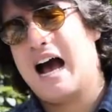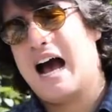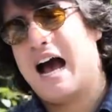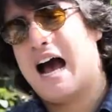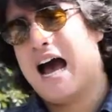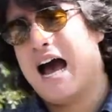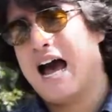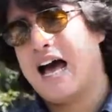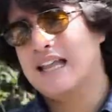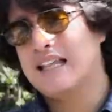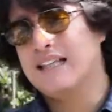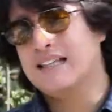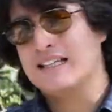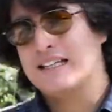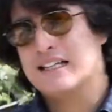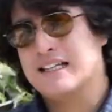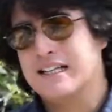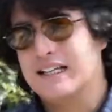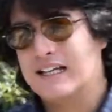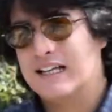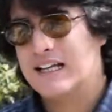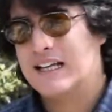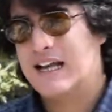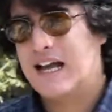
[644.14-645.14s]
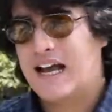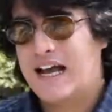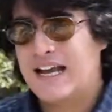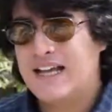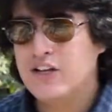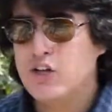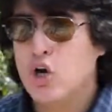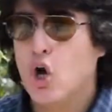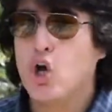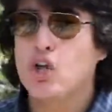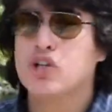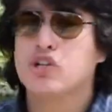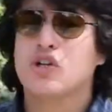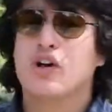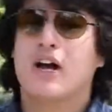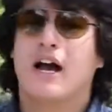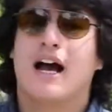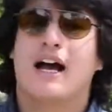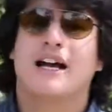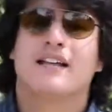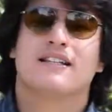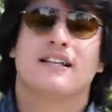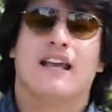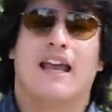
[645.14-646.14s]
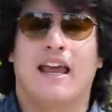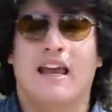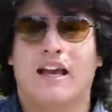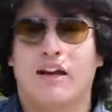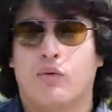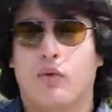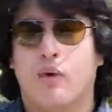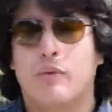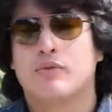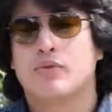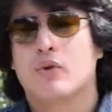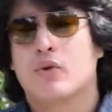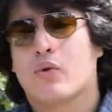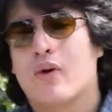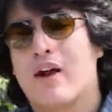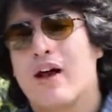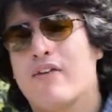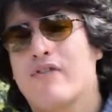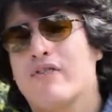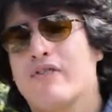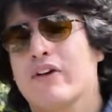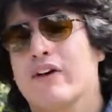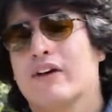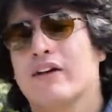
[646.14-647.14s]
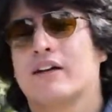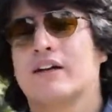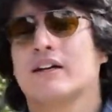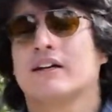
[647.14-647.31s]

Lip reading: and it also has a cryptographic